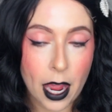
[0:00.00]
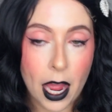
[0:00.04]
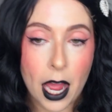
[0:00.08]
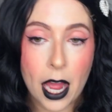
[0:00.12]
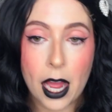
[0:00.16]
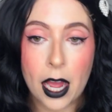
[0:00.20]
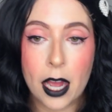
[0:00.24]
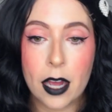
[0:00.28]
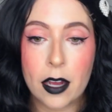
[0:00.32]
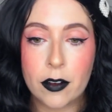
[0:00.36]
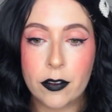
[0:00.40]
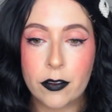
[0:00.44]

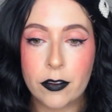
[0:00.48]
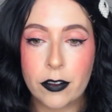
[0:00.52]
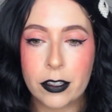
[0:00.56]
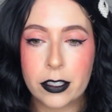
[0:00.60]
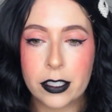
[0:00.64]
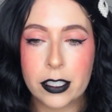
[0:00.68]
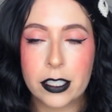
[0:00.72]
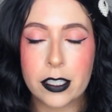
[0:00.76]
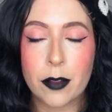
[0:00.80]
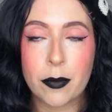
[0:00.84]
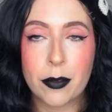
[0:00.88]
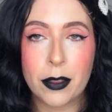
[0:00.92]

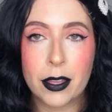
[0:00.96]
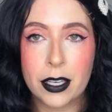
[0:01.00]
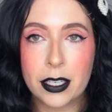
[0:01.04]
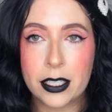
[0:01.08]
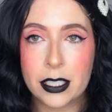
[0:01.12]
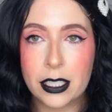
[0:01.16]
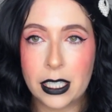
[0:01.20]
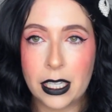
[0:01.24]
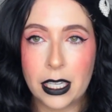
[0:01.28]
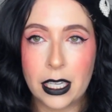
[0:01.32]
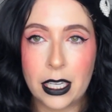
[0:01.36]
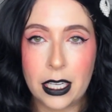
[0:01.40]
have something
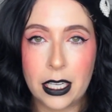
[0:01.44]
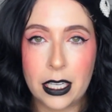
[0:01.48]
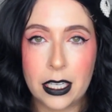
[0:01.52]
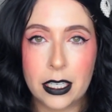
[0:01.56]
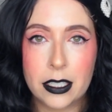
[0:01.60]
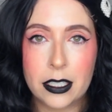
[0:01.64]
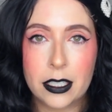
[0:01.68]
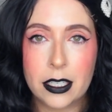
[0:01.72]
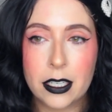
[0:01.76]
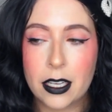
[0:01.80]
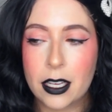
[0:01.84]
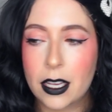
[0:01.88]
to
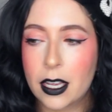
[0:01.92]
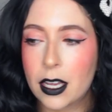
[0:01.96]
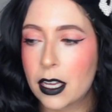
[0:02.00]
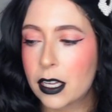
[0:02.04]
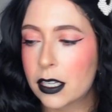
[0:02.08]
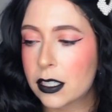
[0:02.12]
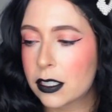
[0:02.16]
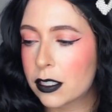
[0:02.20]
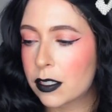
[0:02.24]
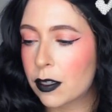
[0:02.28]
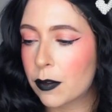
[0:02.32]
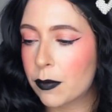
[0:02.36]
eat,
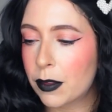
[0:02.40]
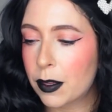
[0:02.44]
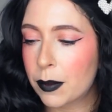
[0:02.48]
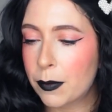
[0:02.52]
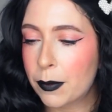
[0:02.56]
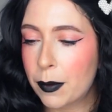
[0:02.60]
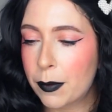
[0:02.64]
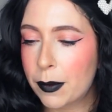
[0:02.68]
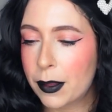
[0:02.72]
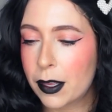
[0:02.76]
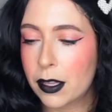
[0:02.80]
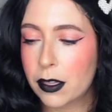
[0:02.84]
something
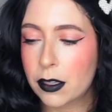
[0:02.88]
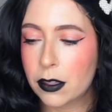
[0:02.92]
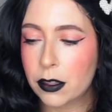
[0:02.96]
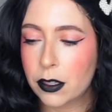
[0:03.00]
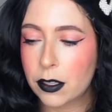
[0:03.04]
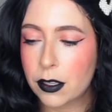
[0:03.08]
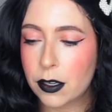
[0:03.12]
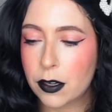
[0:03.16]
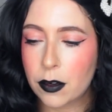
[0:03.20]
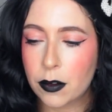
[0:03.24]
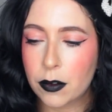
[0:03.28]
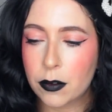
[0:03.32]
maybe
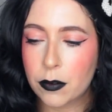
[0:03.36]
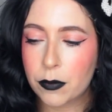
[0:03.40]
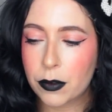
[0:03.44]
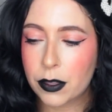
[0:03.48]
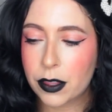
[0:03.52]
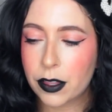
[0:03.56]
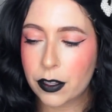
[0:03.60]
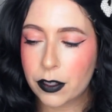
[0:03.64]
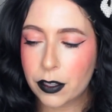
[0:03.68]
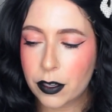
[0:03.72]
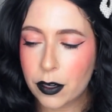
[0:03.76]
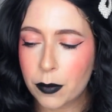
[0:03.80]

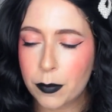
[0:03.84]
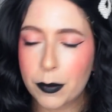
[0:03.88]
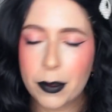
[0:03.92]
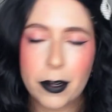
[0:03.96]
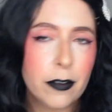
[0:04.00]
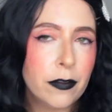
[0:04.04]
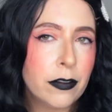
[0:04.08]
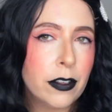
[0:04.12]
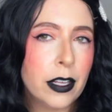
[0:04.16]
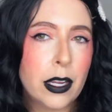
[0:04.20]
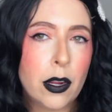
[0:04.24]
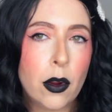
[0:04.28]
with a little bit
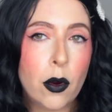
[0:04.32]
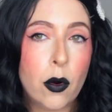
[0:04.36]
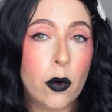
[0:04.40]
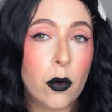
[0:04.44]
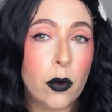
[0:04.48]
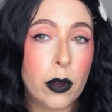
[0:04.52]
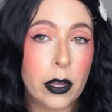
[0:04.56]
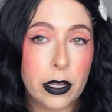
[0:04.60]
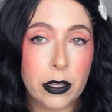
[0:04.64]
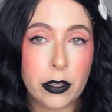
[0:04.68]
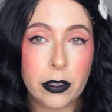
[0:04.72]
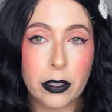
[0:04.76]
of like
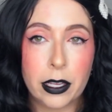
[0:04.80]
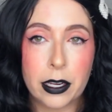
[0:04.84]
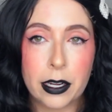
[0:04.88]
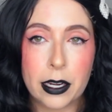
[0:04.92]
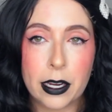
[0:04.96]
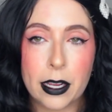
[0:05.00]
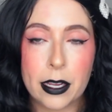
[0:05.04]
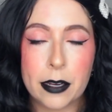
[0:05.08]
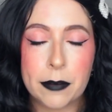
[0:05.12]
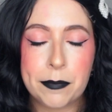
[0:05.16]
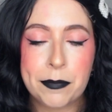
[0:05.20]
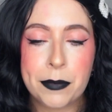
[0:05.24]
oil in
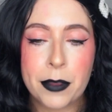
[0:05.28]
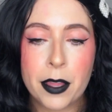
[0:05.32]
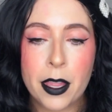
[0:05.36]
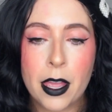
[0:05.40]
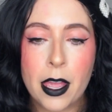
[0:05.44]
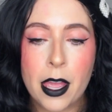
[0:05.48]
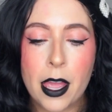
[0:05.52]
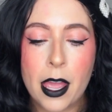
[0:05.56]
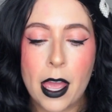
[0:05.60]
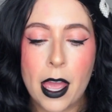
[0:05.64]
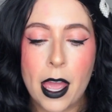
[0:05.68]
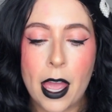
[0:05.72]
it.
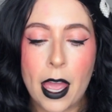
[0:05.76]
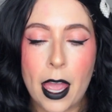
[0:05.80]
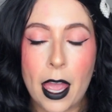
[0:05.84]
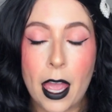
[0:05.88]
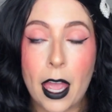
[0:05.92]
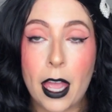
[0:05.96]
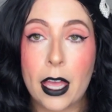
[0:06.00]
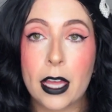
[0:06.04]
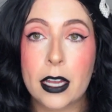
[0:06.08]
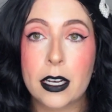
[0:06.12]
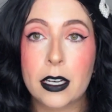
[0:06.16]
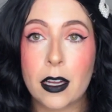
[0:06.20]

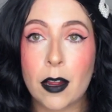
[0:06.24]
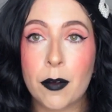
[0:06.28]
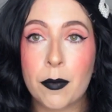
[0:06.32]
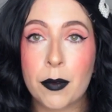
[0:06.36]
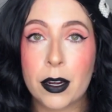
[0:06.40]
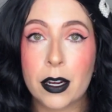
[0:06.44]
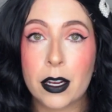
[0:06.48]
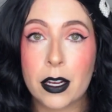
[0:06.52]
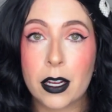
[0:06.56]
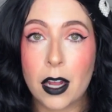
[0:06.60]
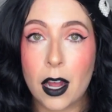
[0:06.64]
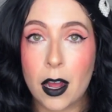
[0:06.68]
And I'm
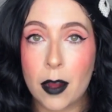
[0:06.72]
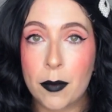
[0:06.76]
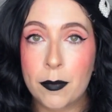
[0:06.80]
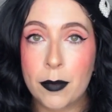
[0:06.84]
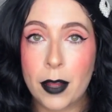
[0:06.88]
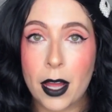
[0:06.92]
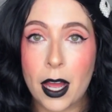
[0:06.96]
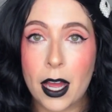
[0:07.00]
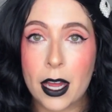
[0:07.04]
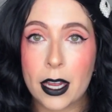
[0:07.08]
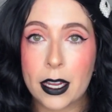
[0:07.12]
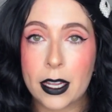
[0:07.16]
gonna come
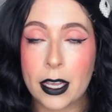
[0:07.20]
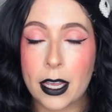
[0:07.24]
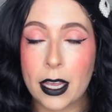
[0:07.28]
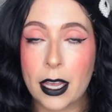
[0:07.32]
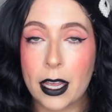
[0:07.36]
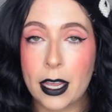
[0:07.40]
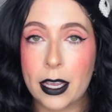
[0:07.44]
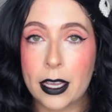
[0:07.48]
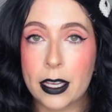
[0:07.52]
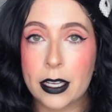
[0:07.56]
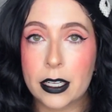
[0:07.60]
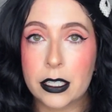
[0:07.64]
back
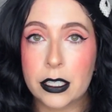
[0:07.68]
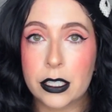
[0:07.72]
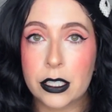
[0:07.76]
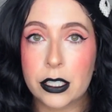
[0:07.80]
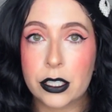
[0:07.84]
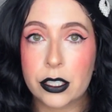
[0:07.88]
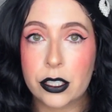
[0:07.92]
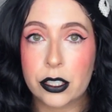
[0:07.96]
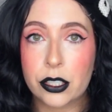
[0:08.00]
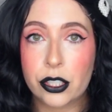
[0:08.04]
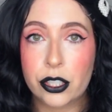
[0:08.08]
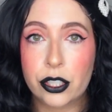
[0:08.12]

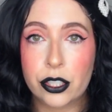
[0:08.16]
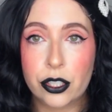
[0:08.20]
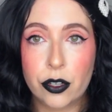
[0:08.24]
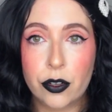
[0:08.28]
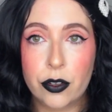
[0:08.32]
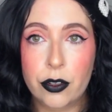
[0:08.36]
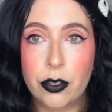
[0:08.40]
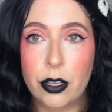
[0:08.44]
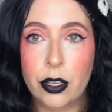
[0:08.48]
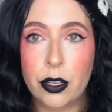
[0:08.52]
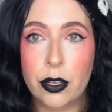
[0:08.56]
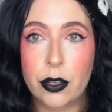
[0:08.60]
and show
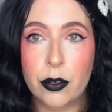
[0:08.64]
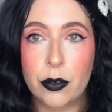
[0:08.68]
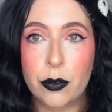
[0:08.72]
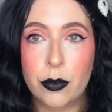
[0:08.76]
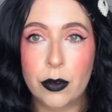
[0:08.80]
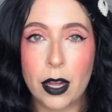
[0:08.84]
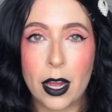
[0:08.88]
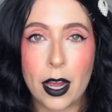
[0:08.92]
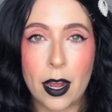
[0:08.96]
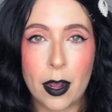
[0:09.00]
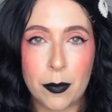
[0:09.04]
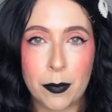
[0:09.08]

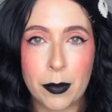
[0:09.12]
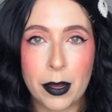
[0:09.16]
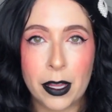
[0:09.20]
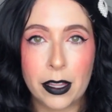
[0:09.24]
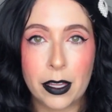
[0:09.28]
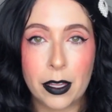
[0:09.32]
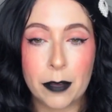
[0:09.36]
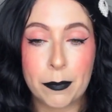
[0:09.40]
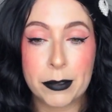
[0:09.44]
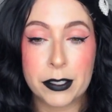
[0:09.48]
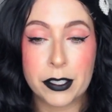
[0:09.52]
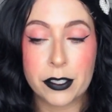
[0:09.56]
you how my
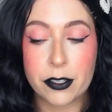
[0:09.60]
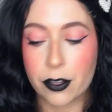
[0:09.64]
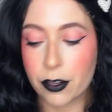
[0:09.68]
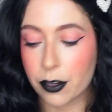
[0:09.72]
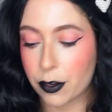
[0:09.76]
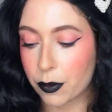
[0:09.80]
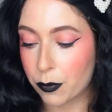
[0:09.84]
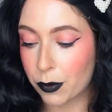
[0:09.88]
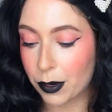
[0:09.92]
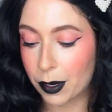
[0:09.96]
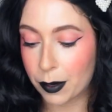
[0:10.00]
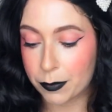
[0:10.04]
lips
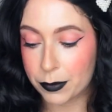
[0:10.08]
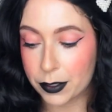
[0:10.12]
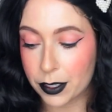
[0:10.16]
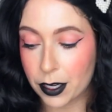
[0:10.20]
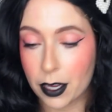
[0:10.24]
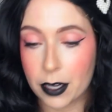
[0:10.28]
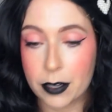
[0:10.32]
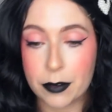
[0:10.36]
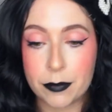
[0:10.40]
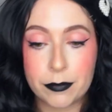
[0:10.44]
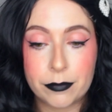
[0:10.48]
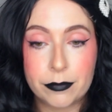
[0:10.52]
look when I'm
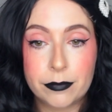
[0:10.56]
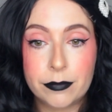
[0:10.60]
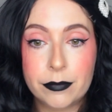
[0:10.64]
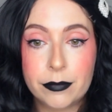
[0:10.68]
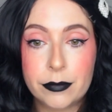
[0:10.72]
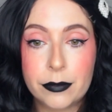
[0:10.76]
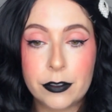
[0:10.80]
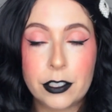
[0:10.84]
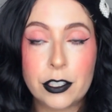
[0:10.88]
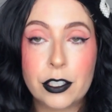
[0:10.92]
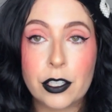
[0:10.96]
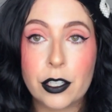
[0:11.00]
done.
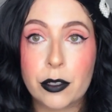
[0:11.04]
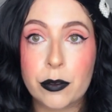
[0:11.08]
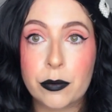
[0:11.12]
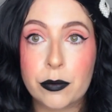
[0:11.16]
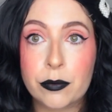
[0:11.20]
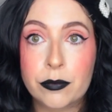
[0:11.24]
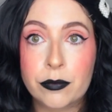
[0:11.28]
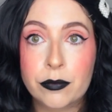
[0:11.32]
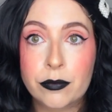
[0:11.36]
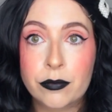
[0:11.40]
So